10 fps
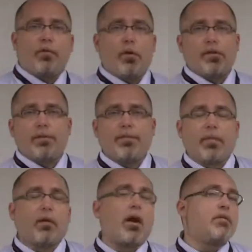force.
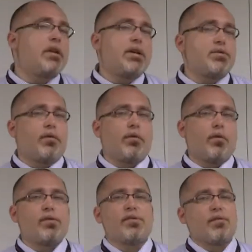Gravitational
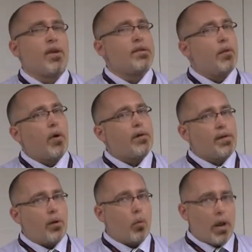force is a fancy way of
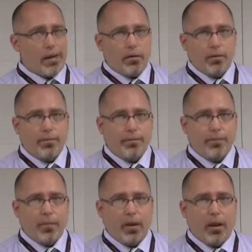saying weight.
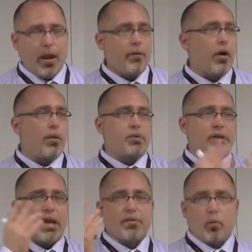Every
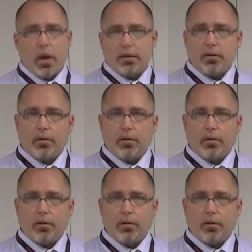object has a weight.